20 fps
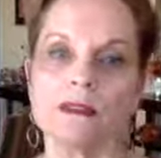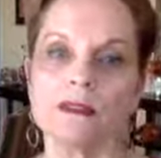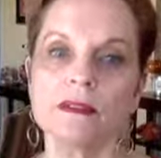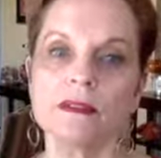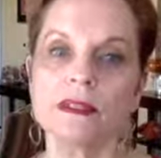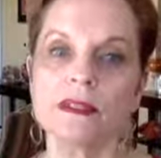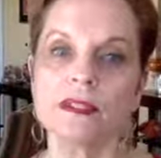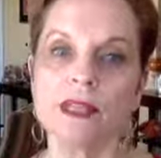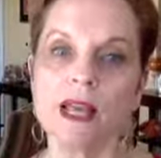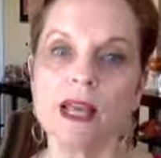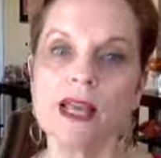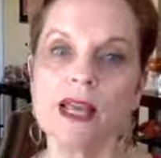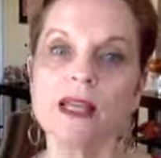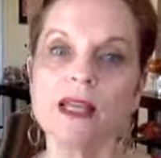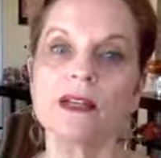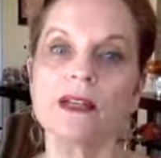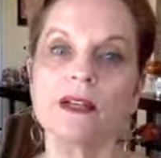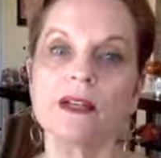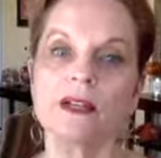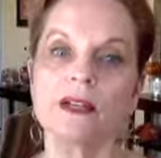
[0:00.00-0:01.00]

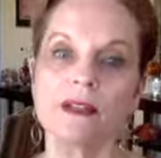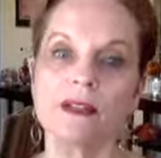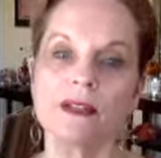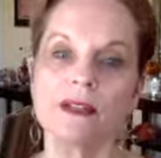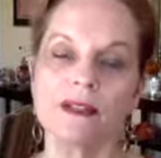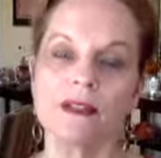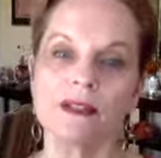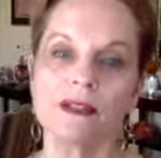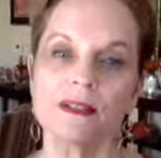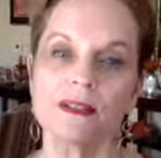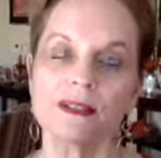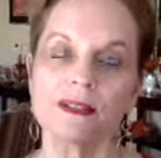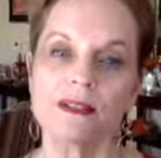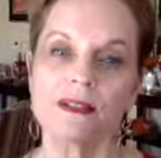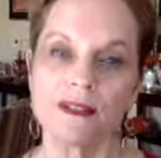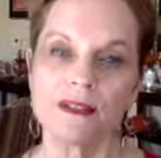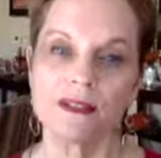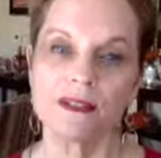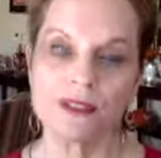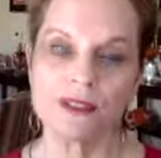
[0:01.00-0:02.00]
take
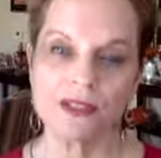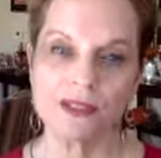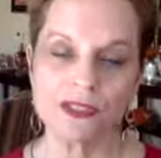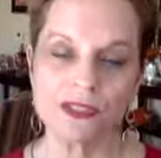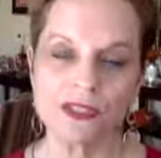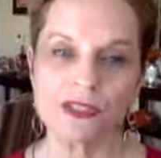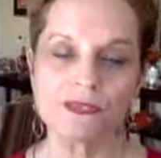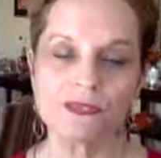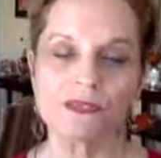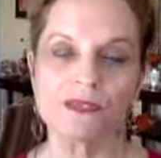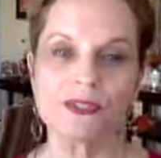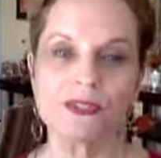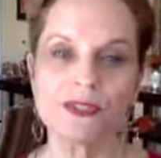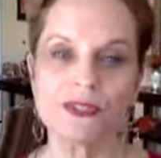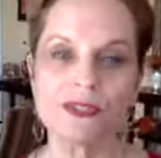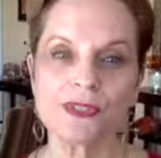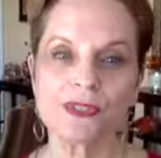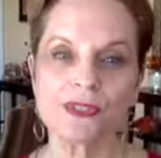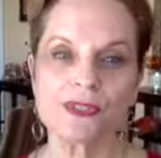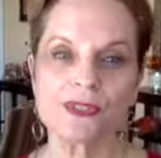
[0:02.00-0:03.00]

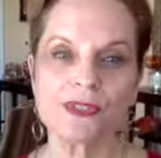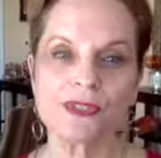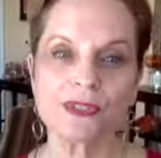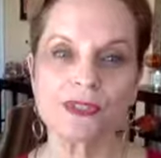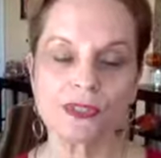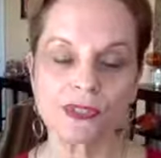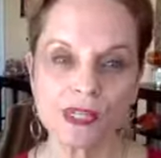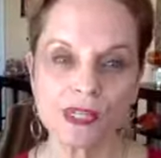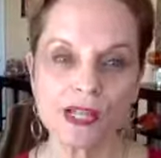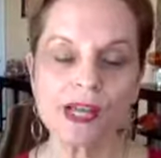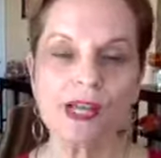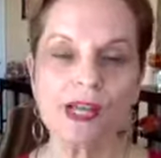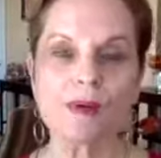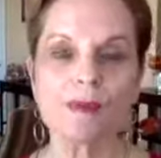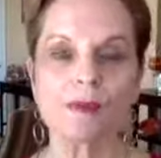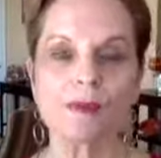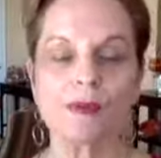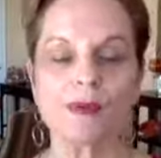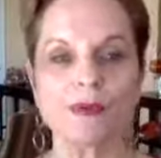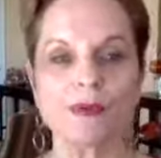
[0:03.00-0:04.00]
the step
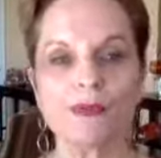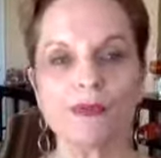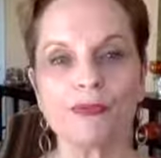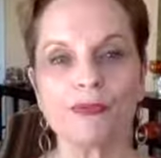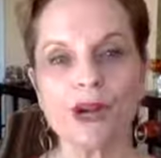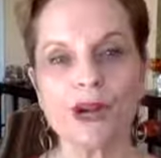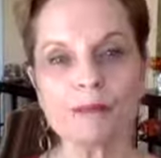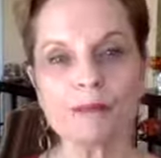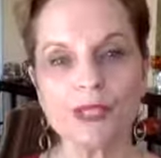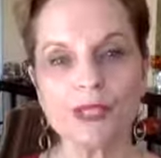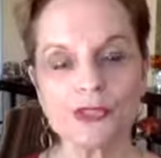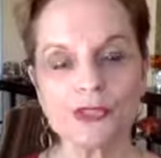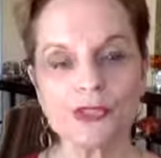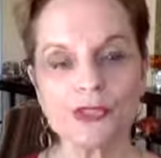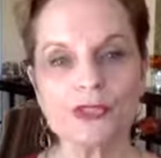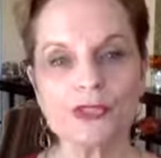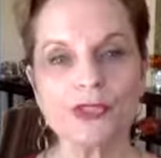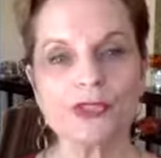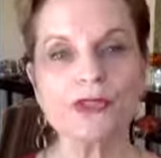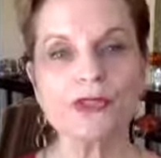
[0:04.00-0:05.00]
from
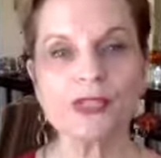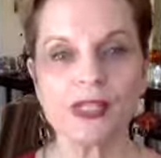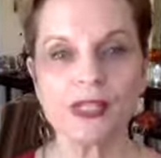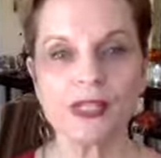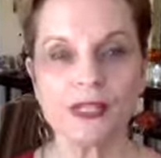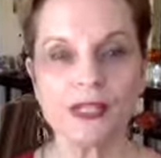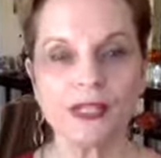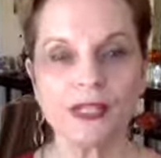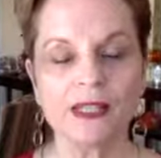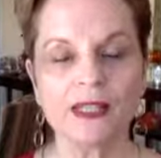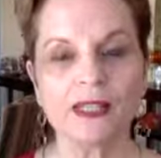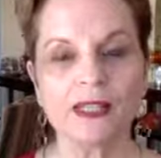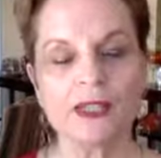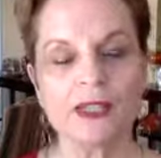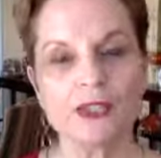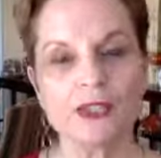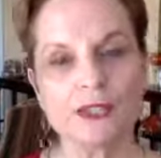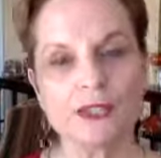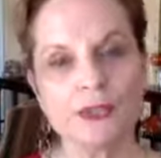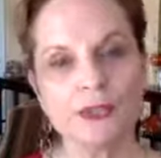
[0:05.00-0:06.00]
considering
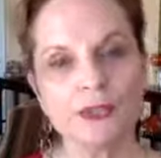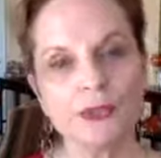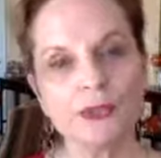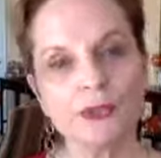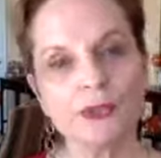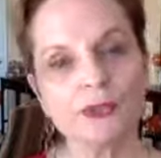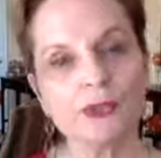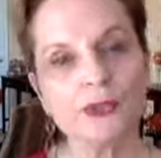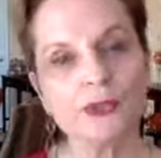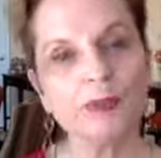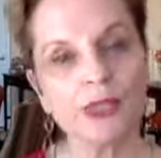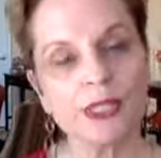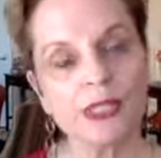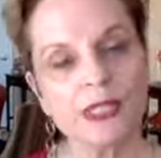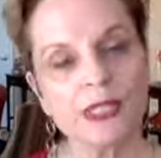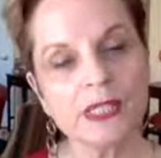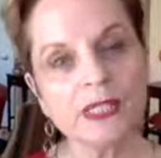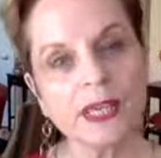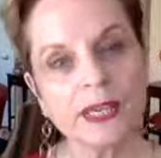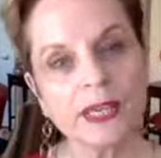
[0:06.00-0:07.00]
to
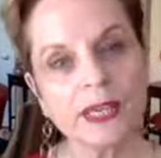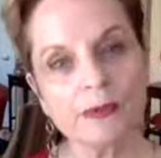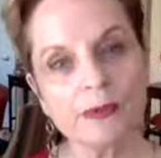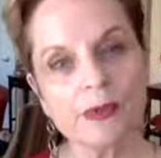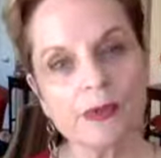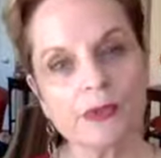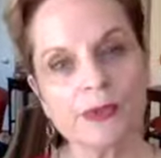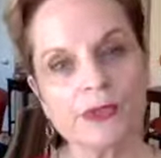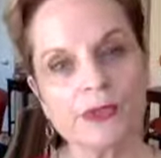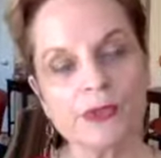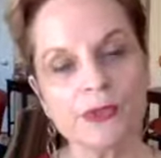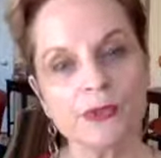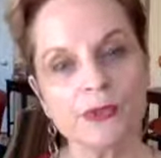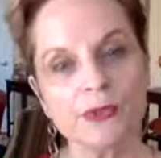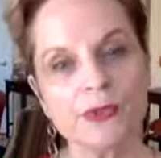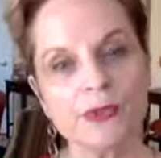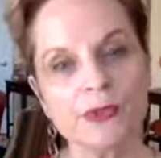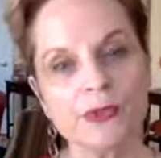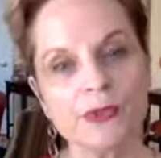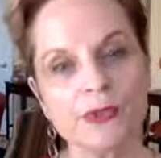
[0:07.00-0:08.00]
being able
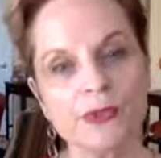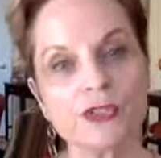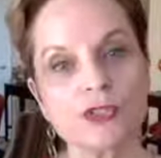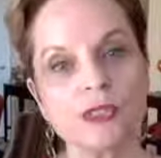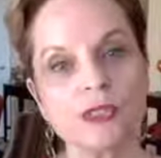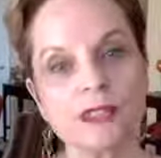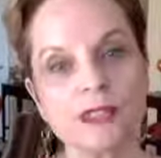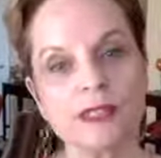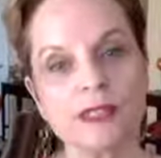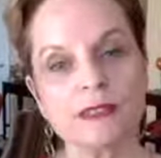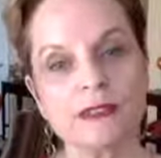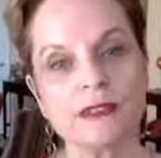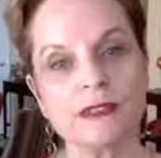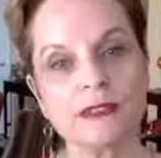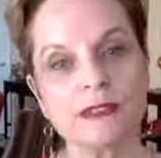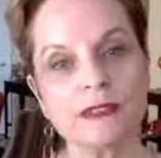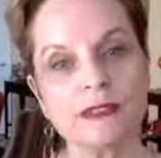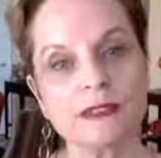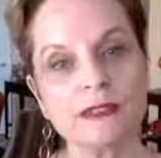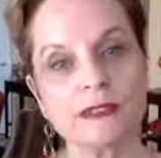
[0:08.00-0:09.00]
to actually
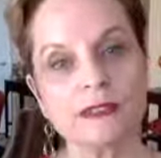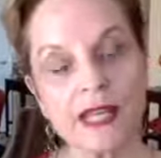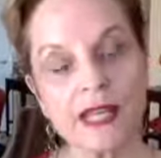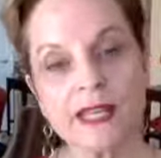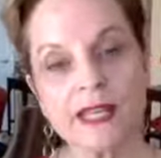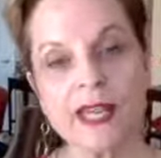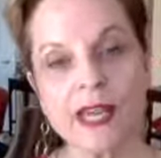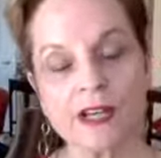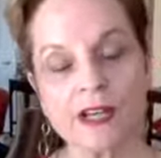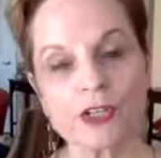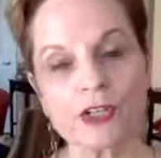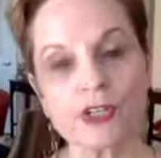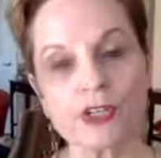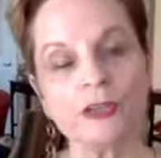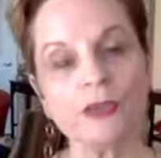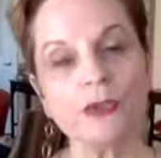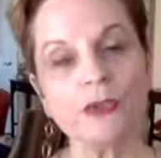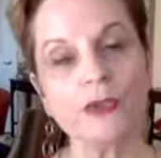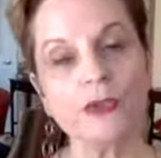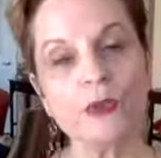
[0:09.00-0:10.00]
take
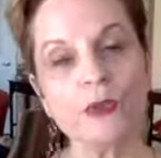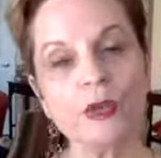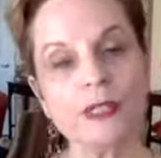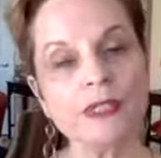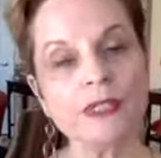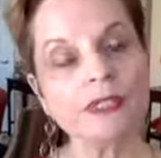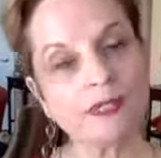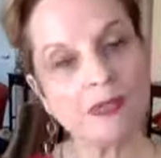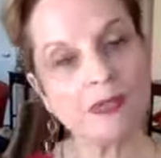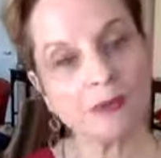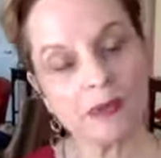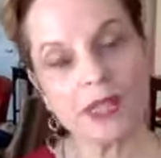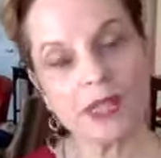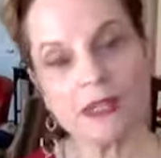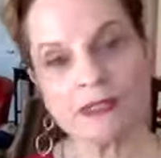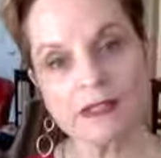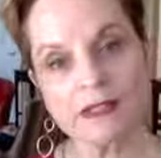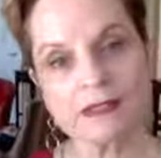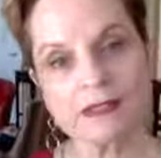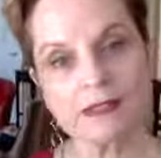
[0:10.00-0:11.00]
action, or in some
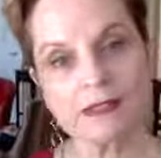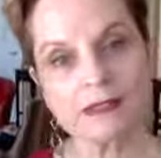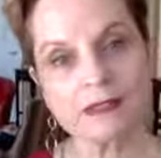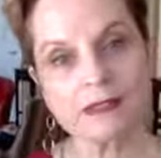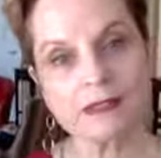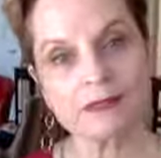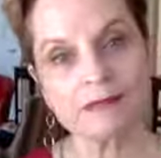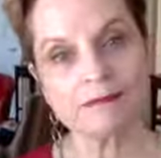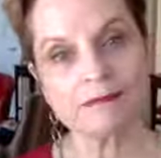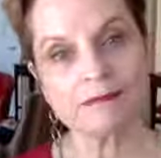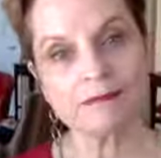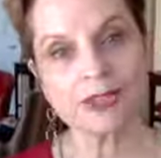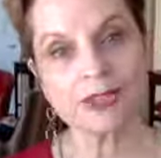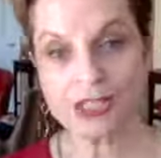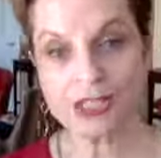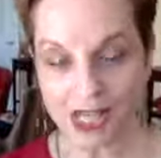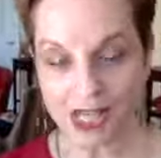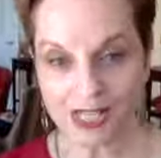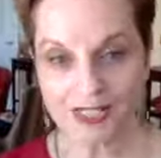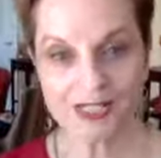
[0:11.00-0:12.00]
cases, to
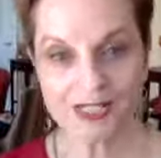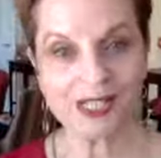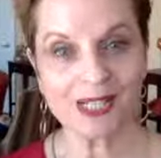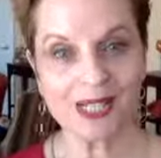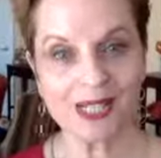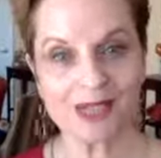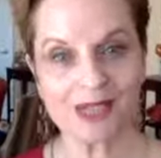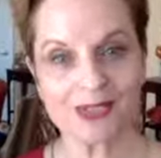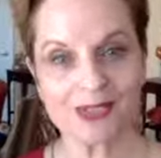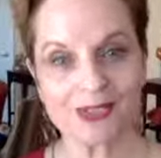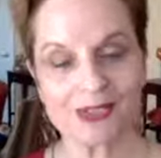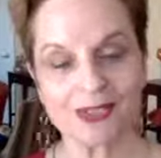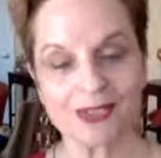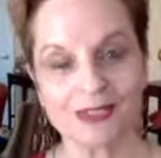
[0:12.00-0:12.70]
not take action.